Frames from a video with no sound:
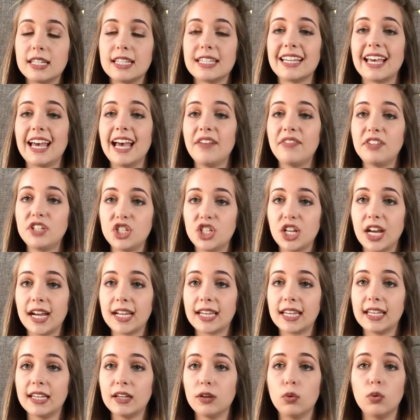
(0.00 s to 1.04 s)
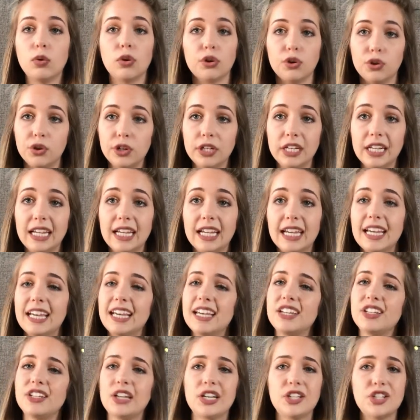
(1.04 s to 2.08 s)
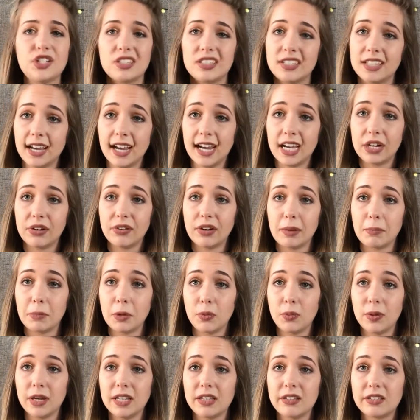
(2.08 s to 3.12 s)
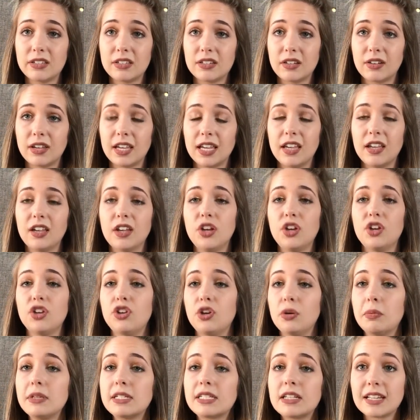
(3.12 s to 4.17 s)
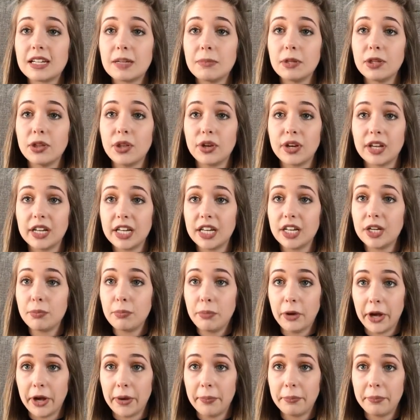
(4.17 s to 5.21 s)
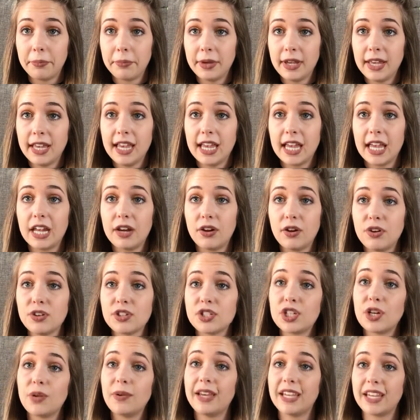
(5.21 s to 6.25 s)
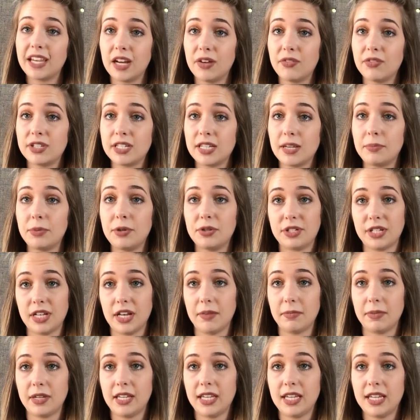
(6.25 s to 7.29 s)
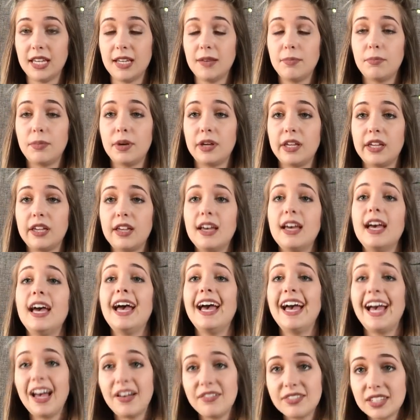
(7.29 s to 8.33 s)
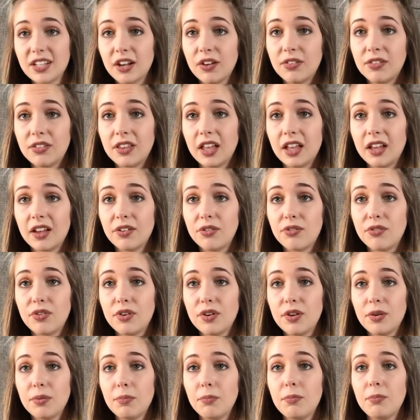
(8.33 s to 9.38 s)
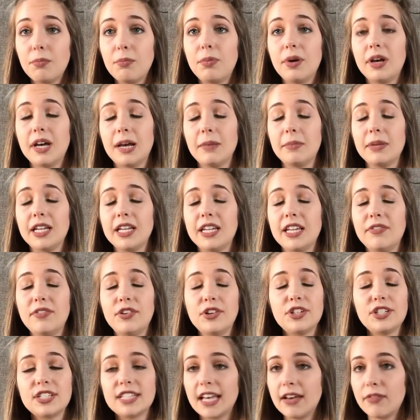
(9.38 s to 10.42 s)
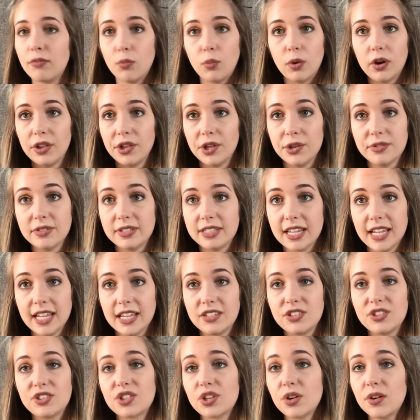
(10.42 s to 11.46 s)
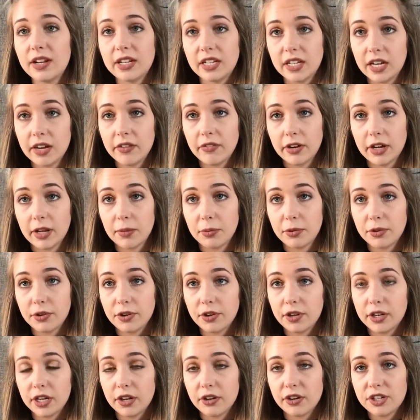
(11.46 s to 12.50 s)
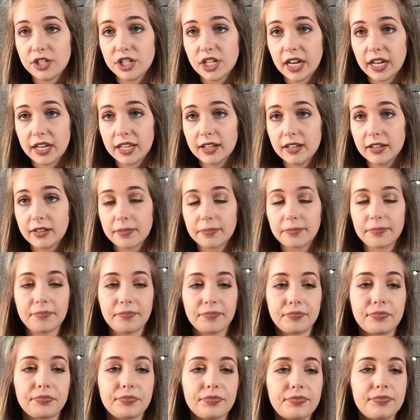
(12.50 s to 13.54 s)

happens is I have a jacket or a hoodie and I just tie it around my waist, okay? Nobody's gonna be looking at your bum, and also it covers up your tummy. But have self-love, but I mean, if you're just having one of those days, just go ahead and cover it up with a hoodie or a jacket.